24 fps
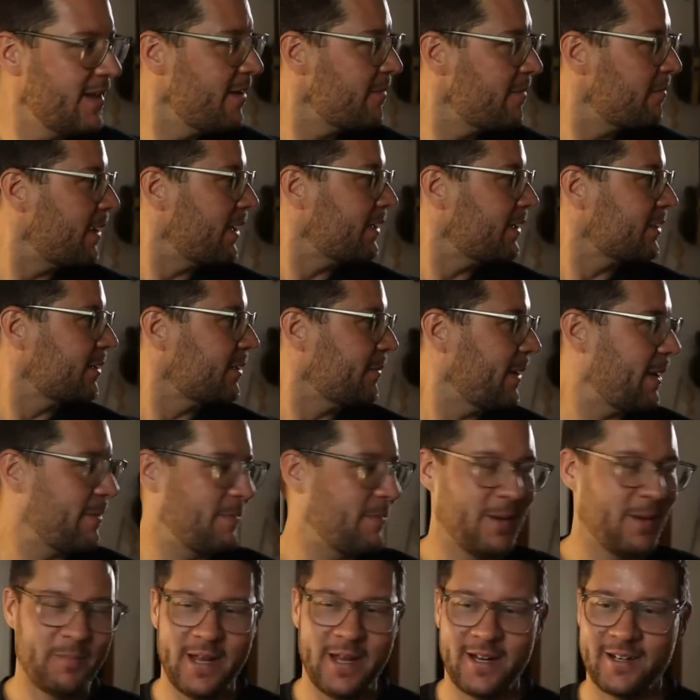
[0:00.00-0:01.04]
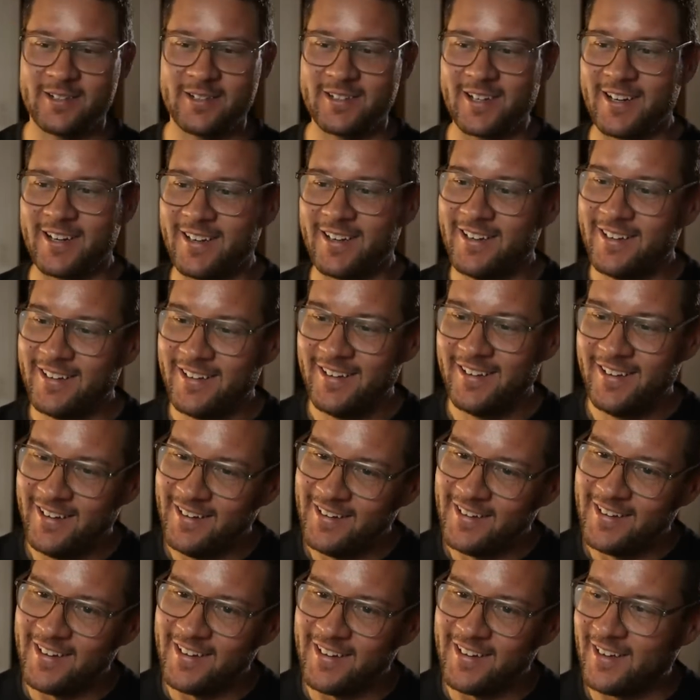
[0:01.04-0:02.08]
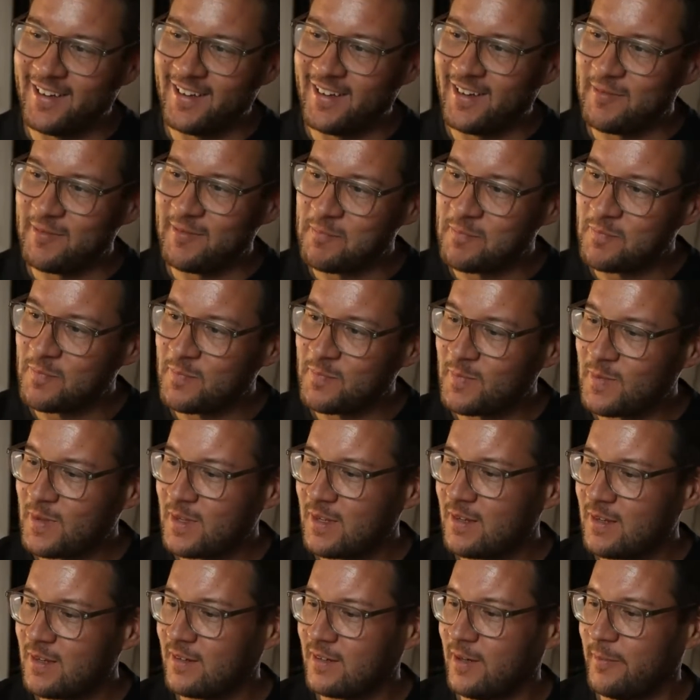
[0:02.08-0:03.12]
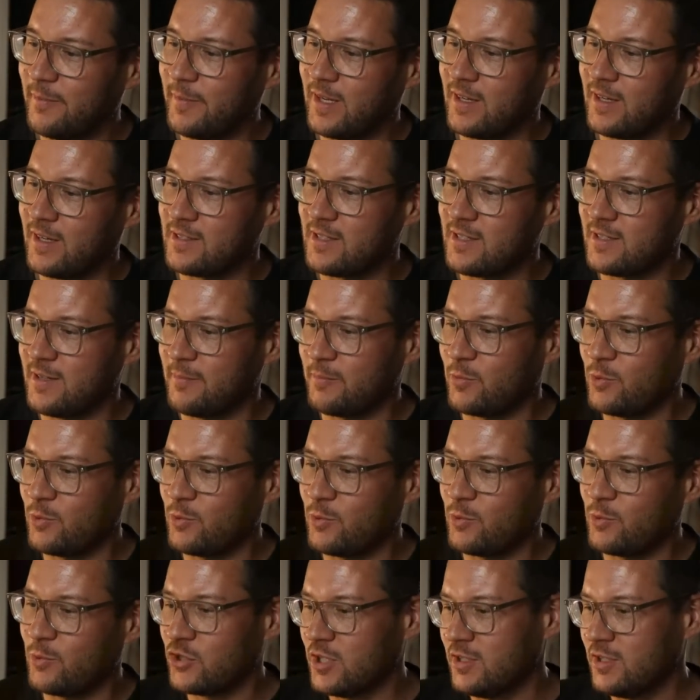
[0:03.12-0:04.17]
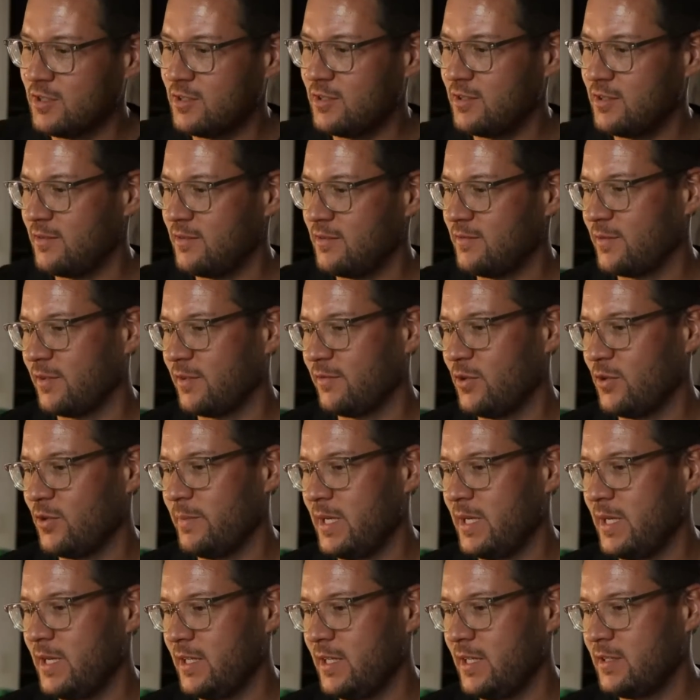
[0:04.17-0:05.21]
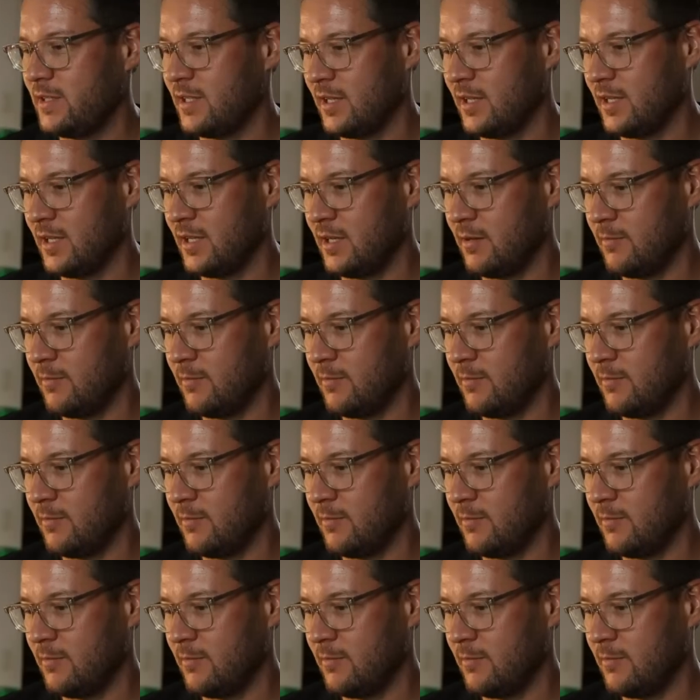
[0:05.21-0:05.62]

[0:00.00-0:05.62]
So maybe Pekko can come and answer some questions for a few minutes, and then